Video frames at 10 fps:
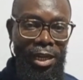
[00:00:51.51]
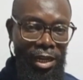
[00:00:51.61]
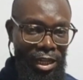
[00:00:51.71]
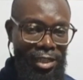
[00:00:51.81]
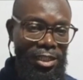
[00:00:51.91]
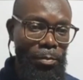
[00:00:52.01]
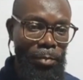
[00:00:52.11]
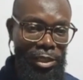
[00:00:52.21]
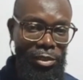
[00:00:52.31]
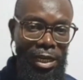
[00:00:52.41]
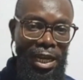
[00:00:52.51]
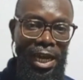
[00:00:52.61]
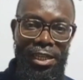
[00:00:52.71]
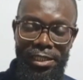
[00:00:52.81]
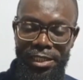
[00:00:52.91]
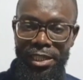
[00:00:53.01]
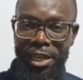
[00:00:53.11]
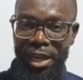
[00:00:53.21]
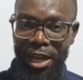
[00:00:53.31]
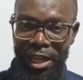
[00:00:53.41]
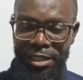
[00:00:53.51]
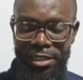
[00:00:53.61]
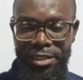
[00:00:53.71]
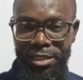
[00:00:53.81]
Click the personalize and